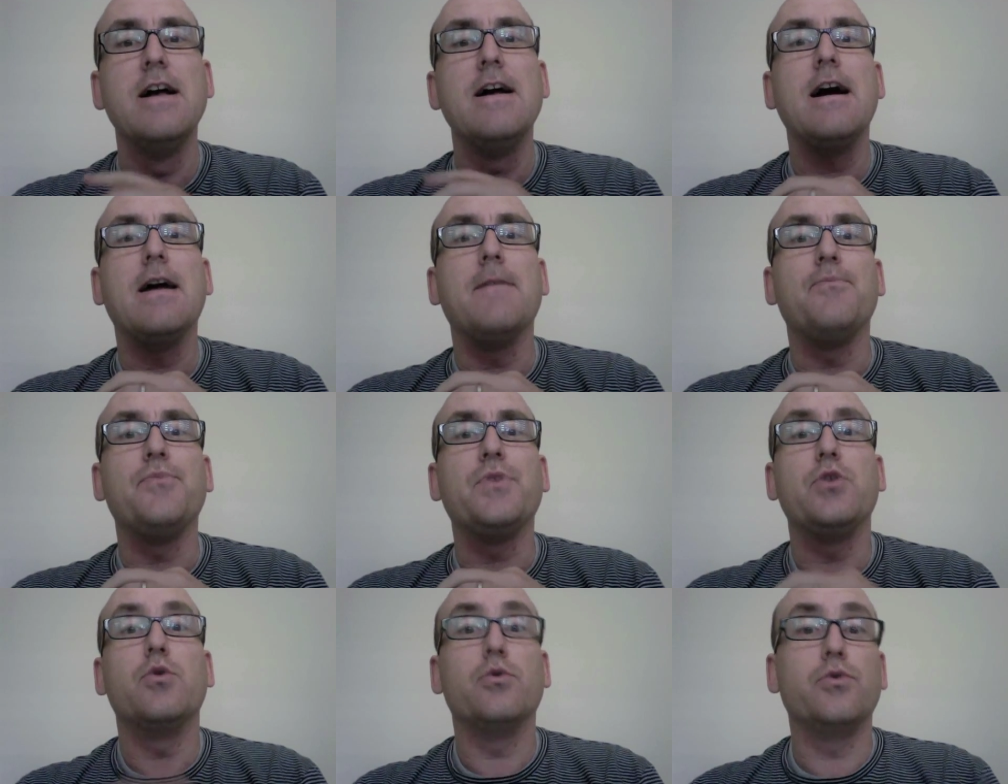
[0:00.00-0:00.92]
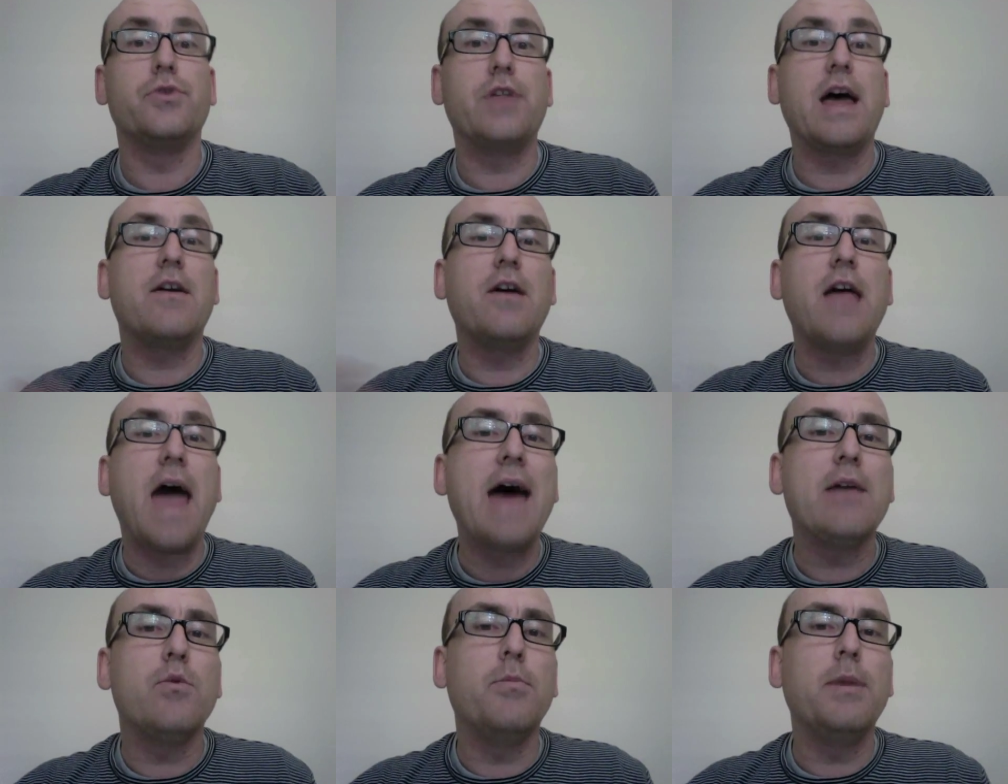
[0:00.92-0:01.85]
that
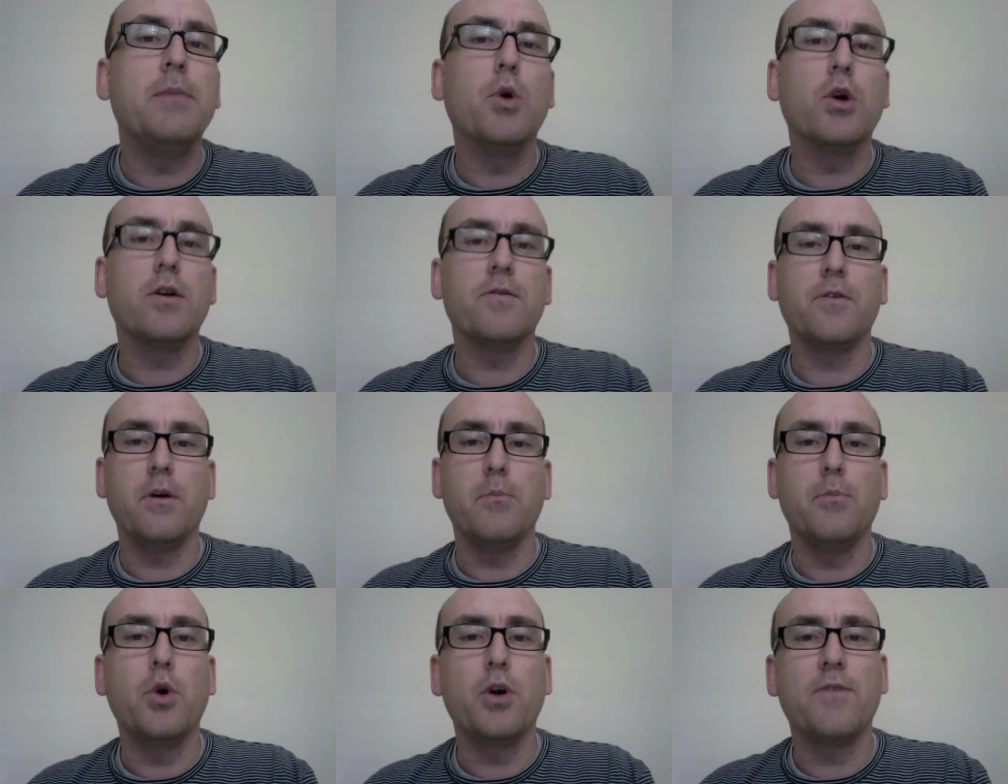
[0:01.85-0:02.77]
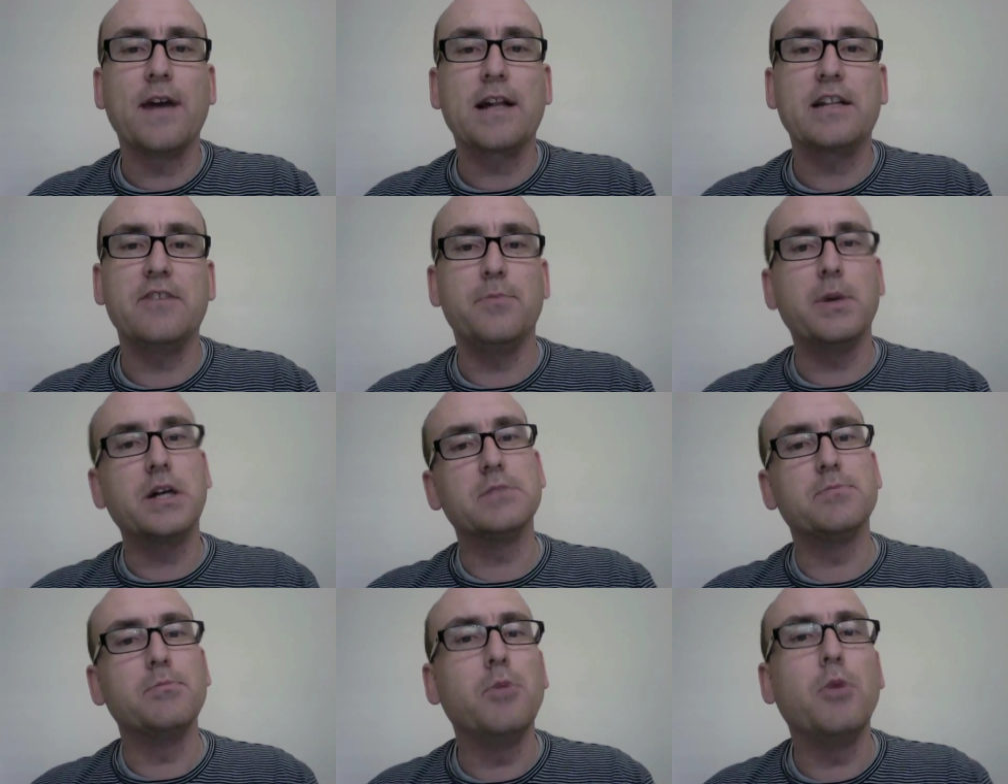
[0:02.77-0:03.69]
ad will be more effective
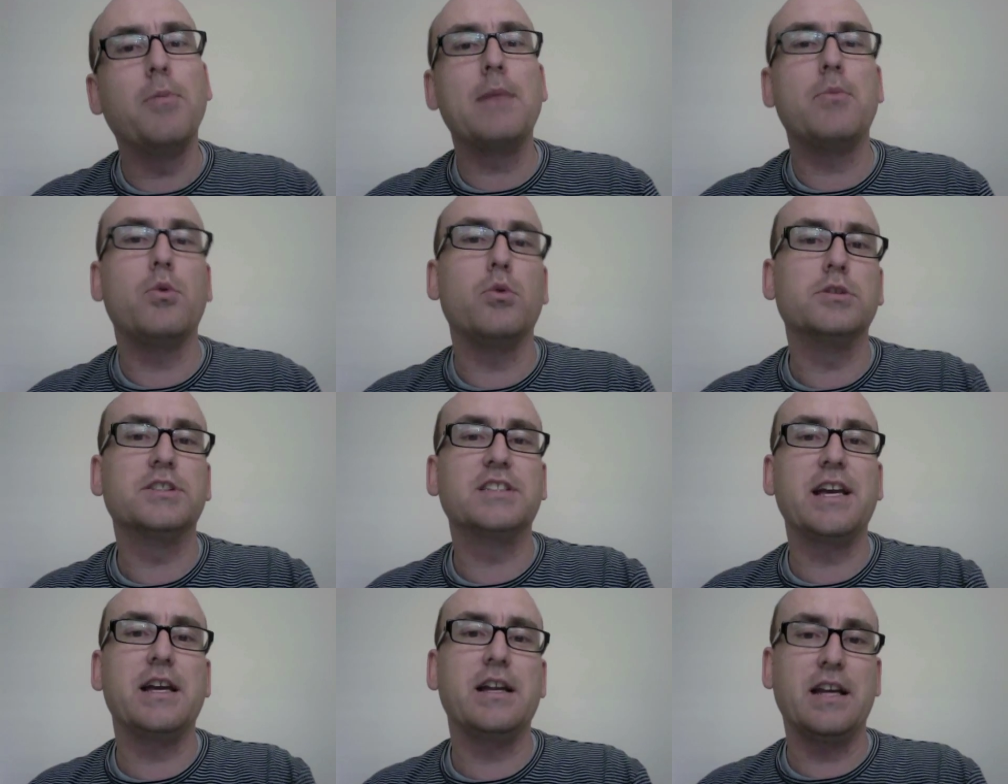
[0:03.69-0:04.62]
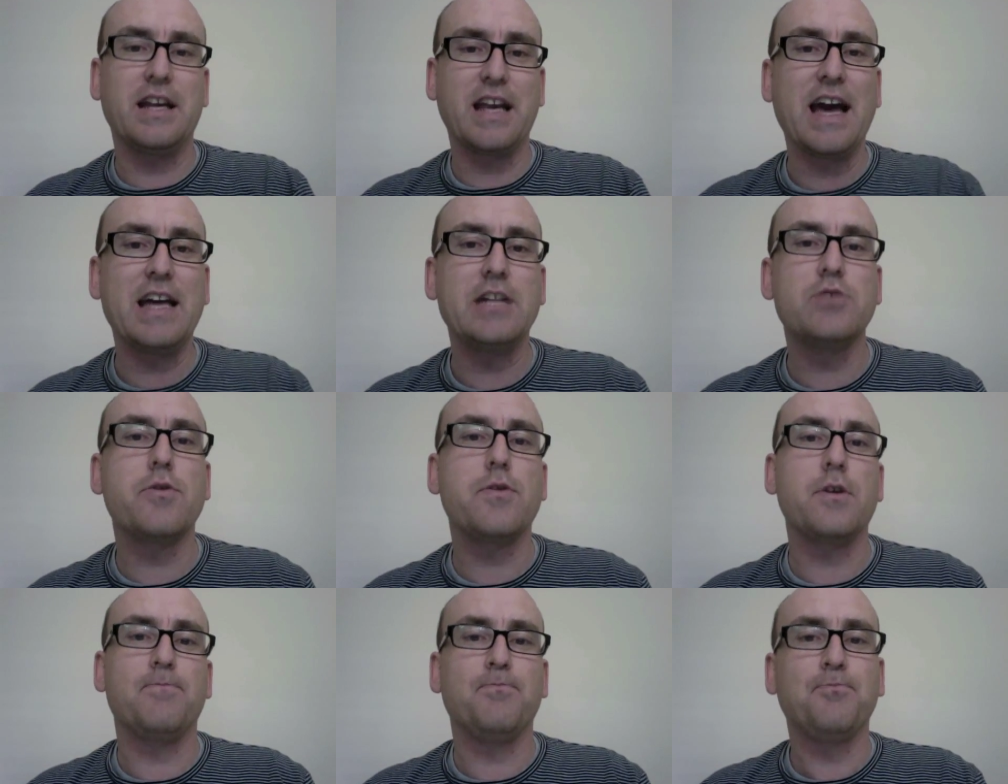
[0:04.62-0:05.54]
because more people will see it and engage with
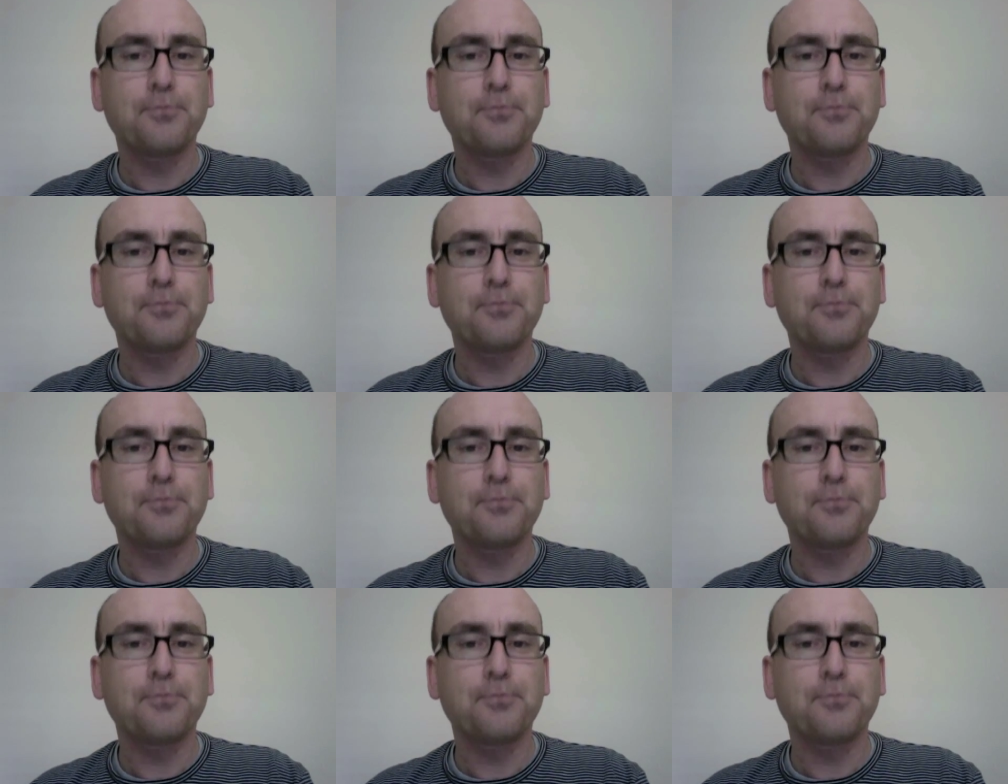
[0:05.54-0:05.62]
it.